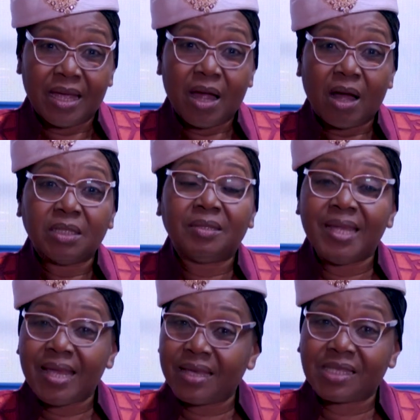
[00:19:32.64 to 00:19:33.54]

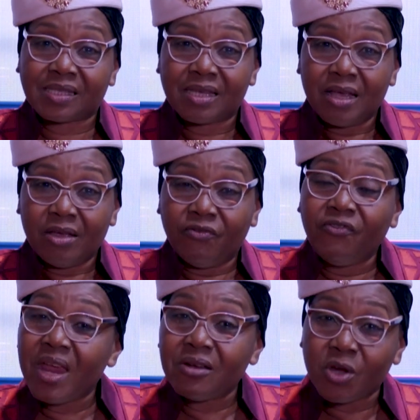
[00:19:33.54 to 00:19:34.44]
these
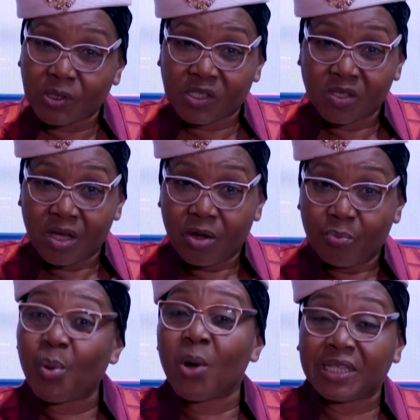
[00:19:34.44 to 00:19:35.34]
various
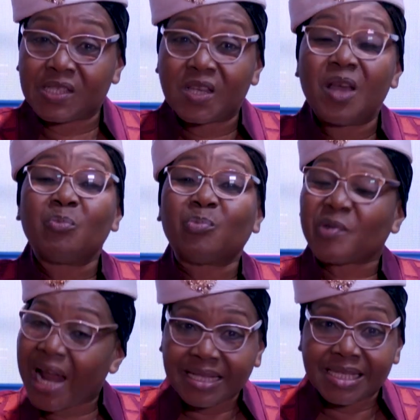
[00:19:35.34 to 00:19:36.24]
points
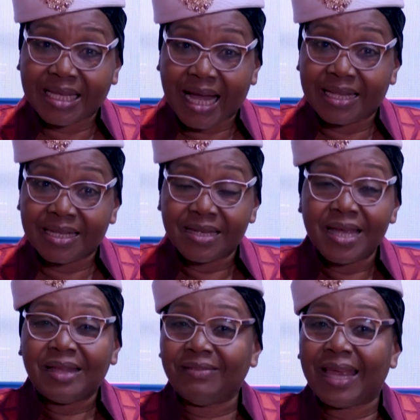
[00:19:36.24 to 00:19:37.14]
practically,
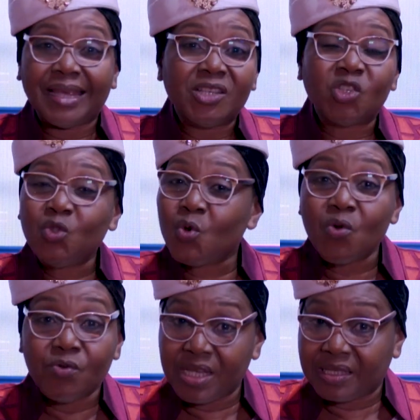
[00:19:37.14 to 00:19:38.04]
there is no
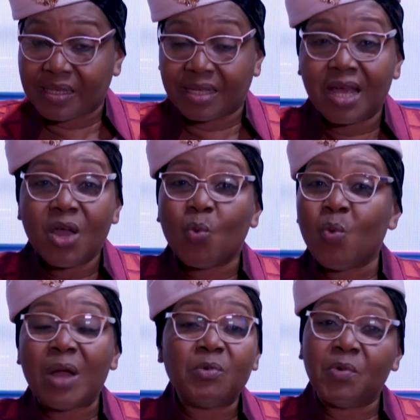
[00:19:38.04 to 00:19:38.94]
reason why
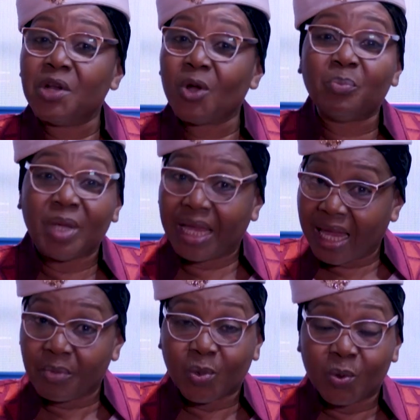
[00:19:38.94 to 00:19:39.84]
we will not be
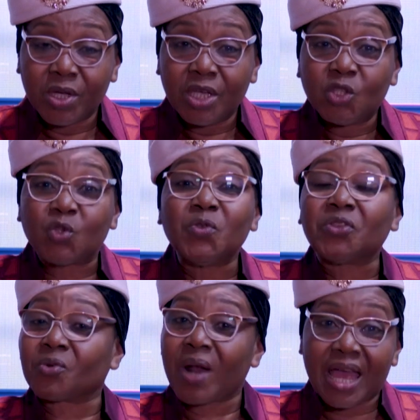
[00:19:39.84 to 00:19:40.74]
able to
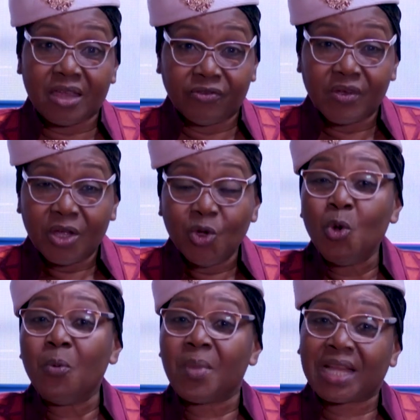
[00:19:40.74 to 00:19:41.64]
thrive no
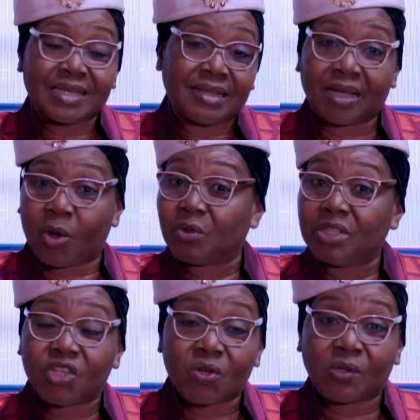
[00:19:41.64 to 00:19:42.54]
matter the
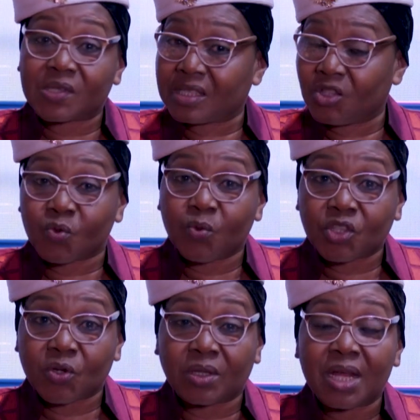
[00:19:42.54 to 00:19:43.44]
condition or situation